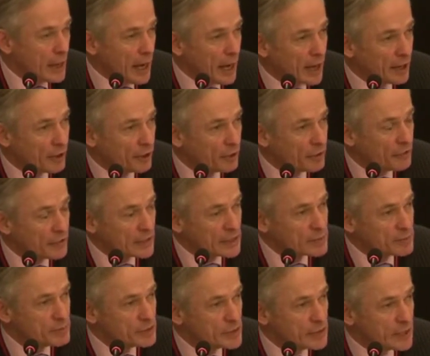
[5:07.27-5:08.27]
And our
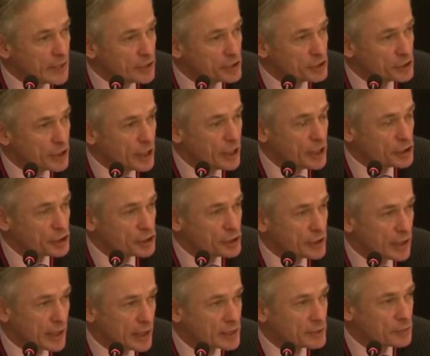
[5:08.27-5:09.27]
investment in
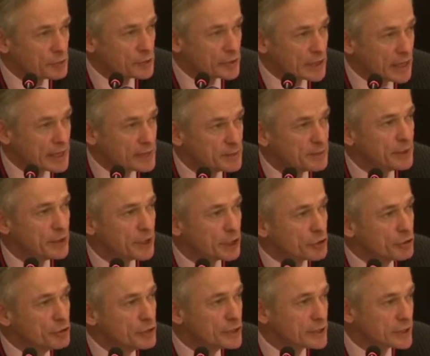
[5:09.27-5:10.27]
education, I suppose, has been a
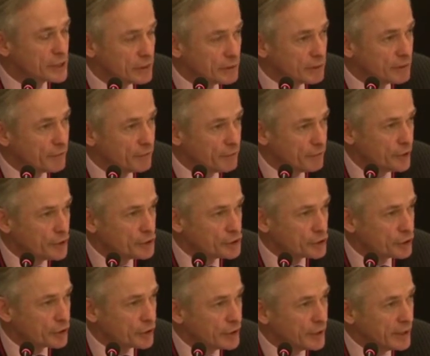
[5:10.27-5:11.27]
critical
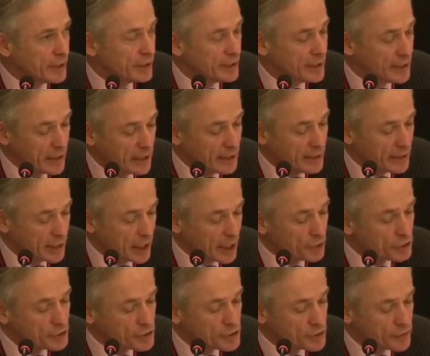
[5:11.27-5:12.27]
feature in the
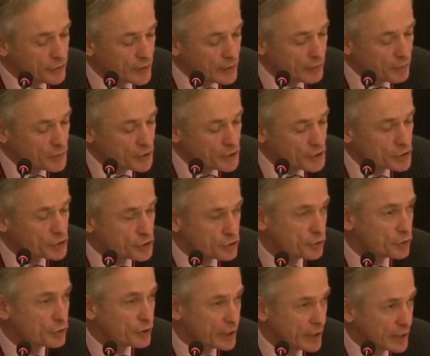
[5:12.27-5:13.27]
Irish development
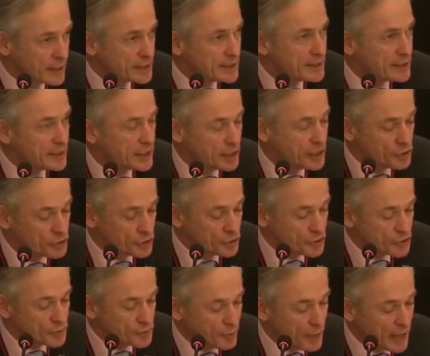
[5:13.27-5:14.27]
story and seeking to
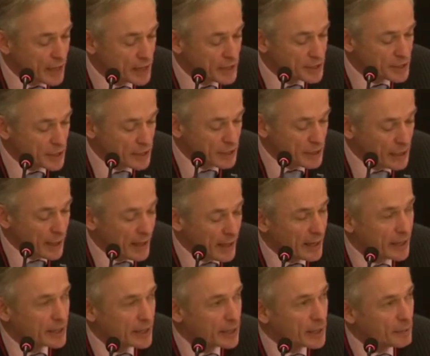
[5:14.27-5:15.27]
spread
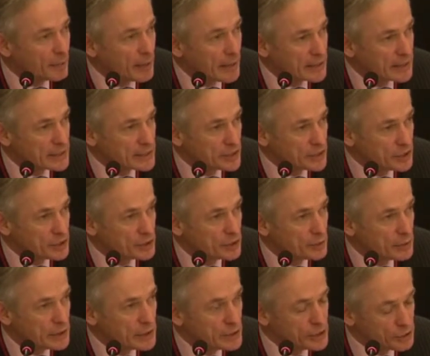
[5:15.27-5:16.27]
the capacity to
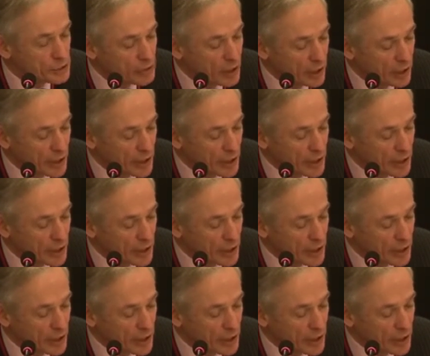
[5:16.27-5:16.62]
build strong